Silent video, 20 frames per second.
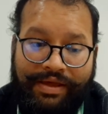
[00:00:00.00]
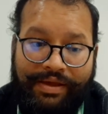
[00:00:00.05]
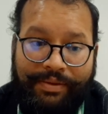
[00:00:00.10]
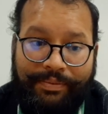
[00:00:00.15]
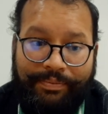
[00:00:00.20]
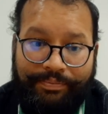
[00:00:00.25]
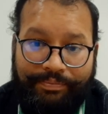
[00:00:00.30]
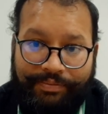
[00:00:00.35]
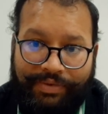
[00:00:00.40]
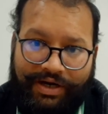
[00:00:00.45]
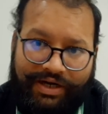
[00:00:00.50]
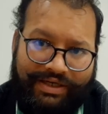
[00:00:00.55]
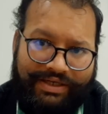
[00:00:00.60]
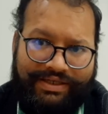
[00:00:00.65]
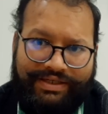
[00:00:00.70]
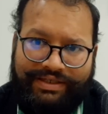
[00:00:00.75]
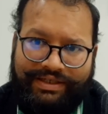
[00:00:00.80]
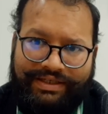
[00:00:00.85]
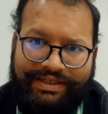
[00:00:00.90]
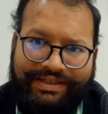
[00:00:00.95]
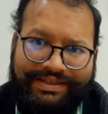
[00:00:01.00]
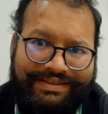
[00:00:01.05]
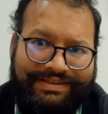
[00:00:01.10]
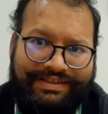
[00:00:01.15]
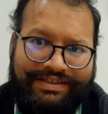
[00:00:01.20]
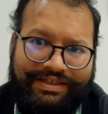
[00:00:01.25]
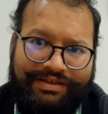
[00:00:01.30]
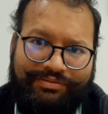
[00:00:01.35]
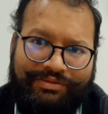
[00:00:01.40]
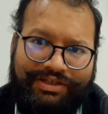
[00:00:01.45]
But in
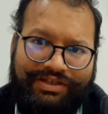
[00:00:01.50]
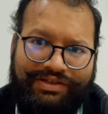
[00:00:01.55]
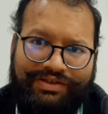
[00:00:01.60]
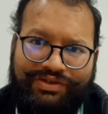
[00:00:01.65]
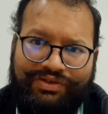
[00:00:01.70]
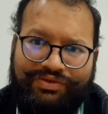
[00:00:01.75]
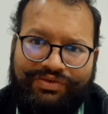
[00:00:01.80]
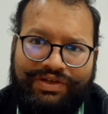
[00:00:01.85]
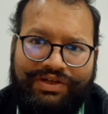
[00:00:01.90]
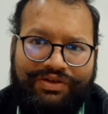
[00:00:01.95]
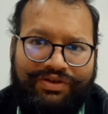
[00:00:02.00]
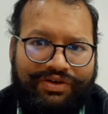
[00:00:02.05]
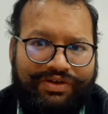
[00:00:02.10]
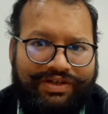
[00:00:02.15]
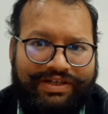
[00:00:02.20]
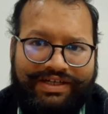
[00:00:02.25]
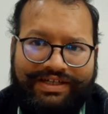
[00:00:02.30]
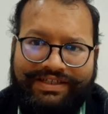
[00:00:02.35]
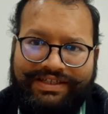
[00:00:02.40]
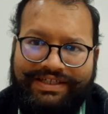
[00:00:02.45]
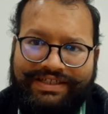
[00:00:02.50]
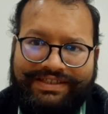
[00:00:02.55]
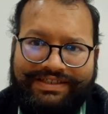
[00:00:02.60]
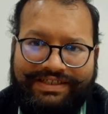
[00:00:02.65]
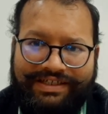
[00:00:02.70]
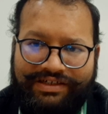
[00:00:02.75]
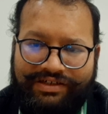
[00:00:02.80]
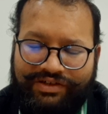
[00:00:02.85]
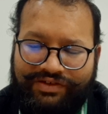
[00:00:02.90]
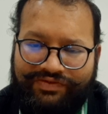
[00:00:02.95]
Germany, you will not get these
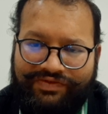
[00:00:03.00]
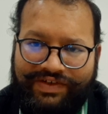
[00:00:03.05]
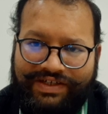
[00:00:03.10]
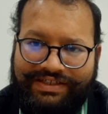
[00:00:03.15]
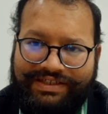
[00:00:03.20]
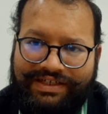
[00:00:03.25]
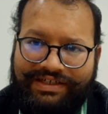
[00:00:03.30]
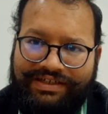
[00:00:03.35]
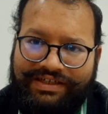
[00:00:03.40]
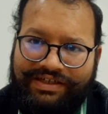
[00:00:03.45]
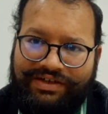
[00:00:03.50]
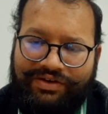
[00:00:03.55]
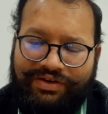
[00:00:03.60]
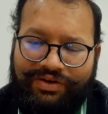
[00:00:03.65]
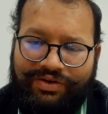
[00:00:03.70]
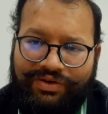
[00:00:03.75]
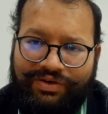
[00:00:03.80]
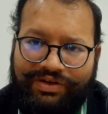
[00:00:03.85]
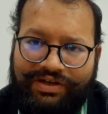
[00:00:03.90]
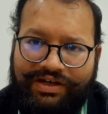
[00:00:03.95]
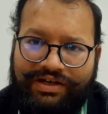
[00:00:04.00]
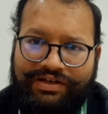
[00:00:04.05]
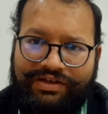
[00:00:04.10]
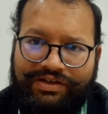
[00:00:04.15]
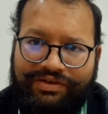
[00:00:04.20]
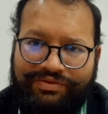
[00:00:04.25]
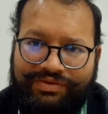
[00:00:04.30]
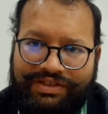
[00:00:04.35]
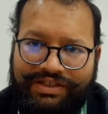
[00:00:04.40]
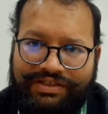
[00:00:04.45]
kind of facility. All kind
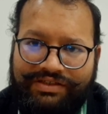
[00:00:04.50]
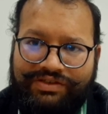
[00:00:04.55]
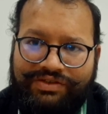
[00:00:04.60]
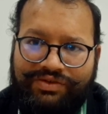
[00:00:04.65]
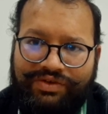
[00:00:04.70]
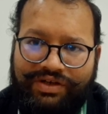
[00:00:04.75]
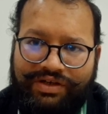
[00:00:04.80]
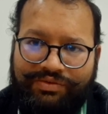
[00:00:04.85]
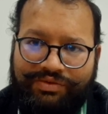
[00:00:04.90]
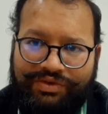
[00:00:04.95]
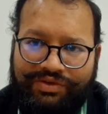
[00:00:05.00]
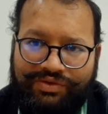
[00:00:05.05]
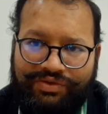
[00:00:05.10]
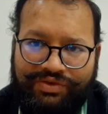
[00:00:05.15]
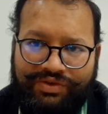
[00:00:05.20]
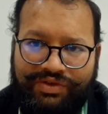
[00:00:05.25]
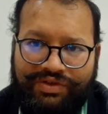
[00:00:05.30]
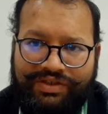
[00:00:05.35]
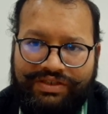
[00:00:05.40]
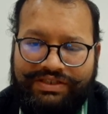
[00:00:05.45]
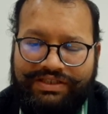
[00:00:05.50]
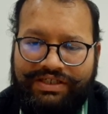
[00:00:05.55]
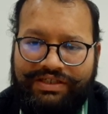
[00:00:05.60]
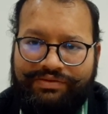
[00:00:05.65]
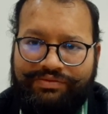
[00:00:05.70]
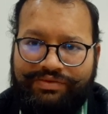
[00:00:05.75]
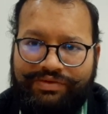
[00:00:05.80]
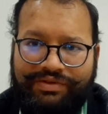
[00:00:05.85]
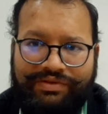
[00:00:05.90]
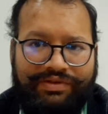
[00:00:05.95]
of things you have to do
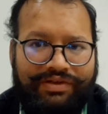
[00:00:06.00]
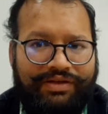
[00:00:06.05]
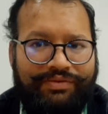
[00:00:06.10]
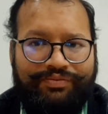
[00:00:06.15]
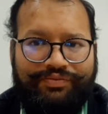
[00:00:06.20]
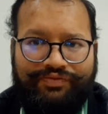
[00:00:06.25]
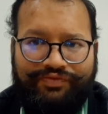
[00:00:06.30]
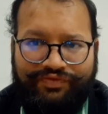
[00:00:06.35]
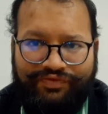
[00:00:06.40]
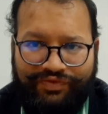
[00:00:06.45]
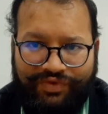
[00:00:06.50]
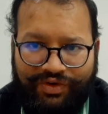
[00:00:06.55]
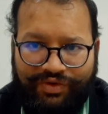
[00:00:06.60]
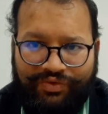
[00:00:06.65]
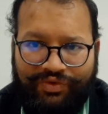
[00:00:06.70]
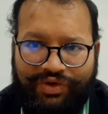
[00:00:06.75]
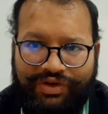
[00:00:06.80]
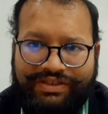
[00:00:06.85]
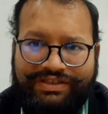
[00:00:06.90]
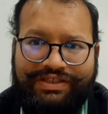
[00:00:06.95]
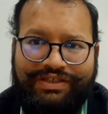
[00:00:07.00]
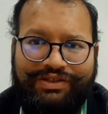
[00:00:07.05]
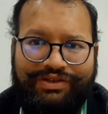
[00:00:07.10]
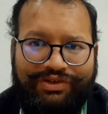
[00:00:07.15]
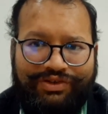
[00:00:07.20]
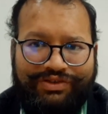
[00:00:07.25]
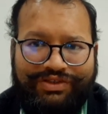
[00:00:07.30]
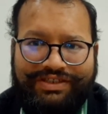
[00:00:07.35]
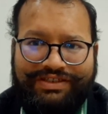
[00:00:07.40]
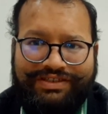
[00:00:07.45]
yourself. For washing
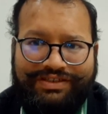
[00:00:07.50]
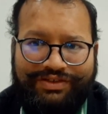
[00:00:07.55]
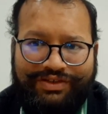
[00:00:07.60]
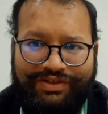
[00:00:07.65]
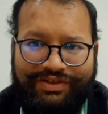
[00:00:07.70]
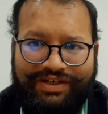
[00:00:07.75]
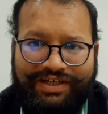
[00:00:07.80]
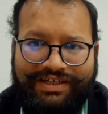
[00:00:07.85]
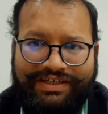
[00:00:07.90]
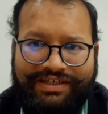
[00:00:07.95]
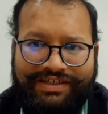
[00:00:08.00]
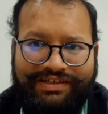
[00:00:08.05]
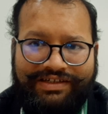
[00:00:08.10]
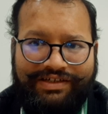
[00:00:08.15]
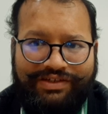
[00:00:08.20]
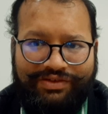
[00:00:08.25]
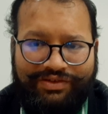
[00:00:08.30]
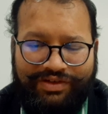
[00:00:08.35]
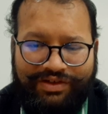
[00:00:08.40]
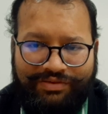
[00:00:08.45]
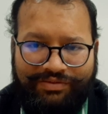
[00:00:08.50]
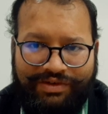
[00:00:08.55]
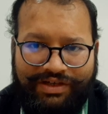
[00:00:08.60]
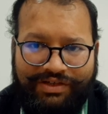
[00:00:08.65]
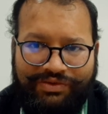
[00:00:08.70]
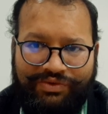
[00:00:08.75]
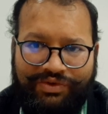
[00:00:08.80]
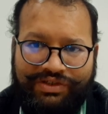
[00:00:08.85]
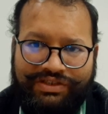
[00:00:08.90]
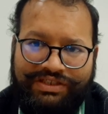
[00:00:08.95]
clothes, it's not like India. You have
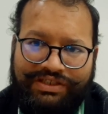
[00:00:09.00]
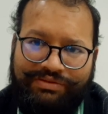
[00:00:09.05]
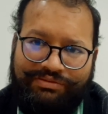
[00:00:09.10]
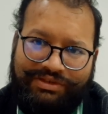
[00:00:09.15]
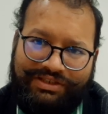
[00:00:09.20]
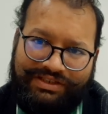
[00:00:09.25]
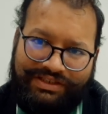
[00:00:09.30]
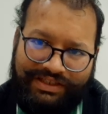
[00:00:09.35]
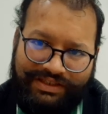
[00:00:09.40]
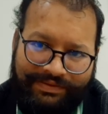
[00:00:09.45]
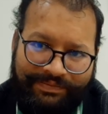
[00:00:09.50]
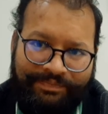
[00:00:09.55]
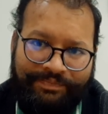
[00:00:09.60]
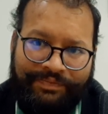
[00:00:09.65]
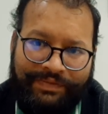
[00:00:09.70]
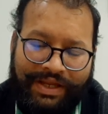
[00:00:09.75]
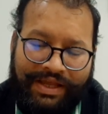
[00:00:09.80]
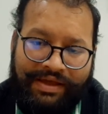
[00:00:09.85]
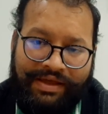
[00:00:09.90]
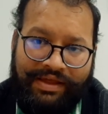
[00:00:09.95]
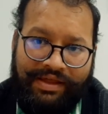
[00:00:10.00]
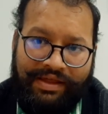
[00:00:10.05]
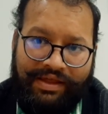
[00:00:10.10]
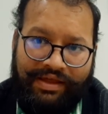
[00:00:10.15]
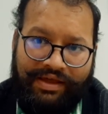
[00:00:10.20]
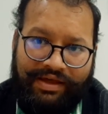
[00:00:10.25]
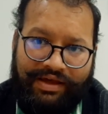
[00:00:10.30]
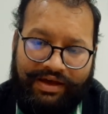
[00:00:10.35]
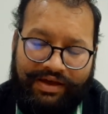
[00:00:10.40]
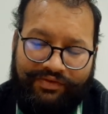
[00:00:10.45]
like washing machine.
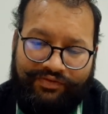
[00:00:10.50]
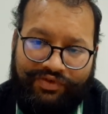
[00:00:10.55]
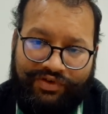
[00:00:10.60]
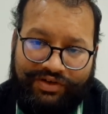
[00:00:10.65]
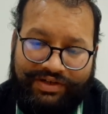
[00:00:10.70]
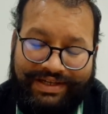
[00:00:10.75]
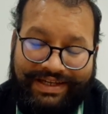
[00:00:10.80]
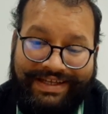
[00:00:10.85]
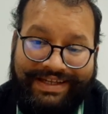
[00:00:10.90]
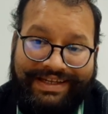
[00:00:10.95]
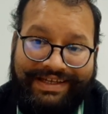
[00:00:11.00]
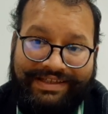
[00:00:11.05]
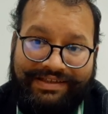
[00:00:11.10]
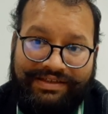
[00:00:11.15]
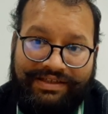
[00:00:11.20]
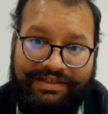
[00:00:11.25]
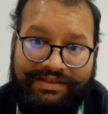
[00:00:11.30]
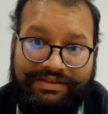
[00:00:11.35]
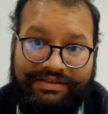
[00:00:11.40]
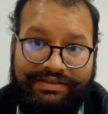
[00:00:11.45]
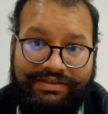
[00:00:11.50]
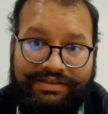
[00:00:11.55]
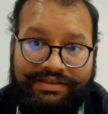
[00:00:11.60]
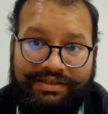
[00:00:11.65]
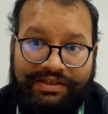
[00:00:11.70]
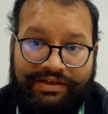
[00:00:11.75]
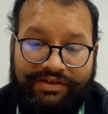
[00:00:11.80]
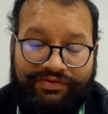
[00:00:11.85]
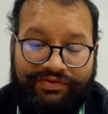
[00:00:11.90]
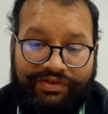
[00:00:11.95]
And for cleaning things,
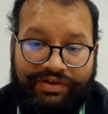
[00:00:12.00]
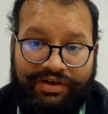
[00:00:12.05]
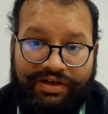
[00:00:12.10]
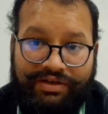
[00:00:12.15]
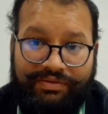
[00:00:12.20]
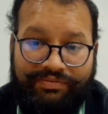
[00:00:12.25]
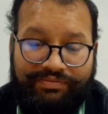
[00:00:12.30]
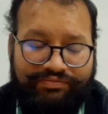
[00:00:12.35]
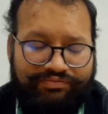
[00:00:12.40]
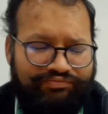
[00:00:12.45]
if you are